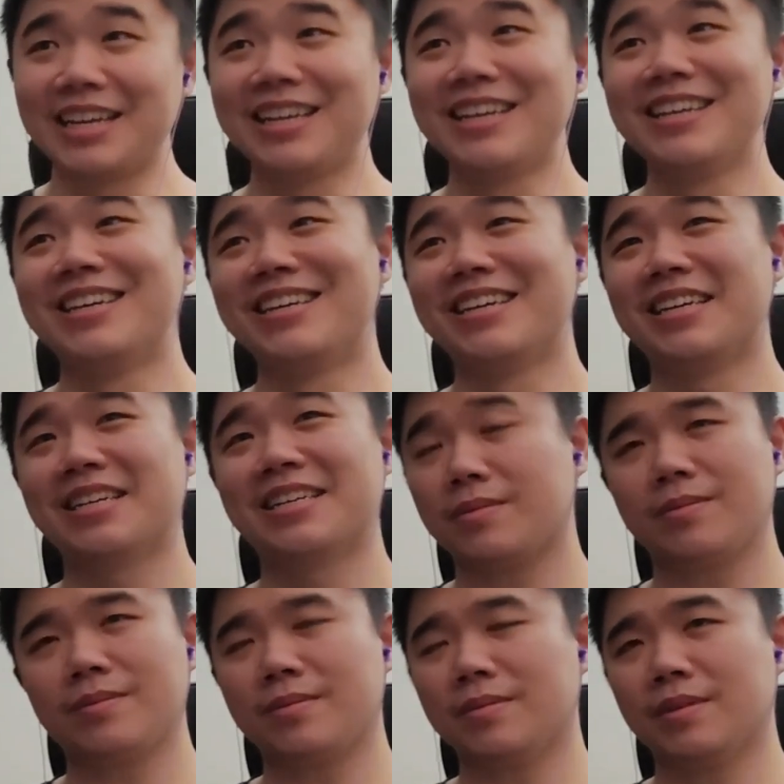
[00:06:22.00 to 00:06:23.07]
No.
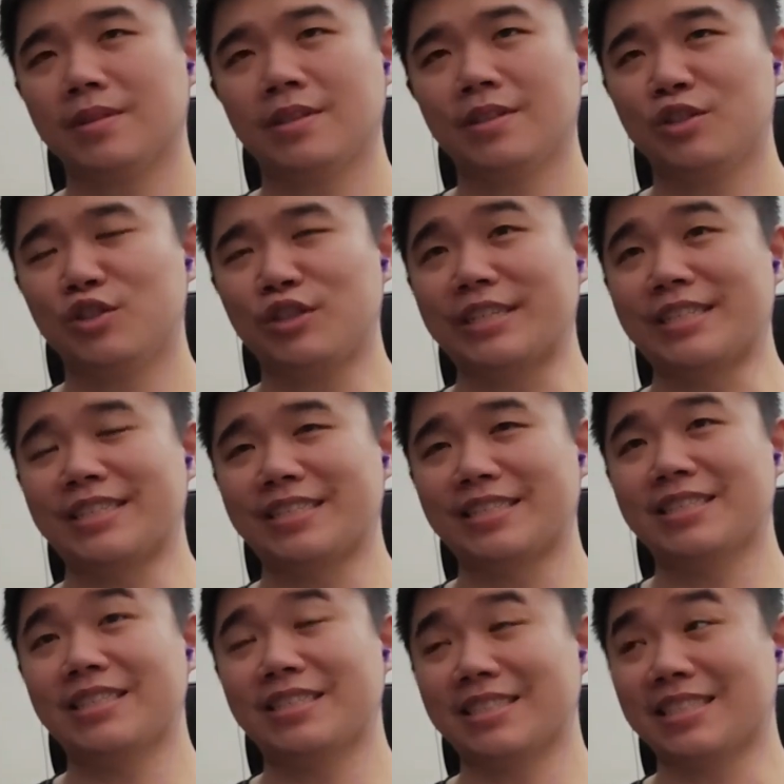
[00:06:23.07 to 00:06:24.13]
She's you,
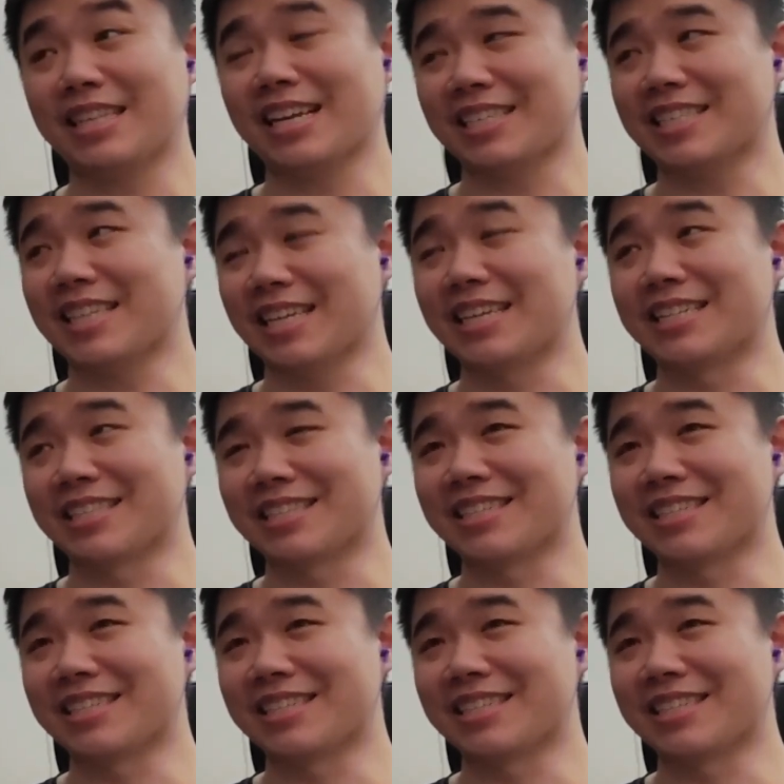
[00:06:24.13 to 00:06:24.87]
you 16.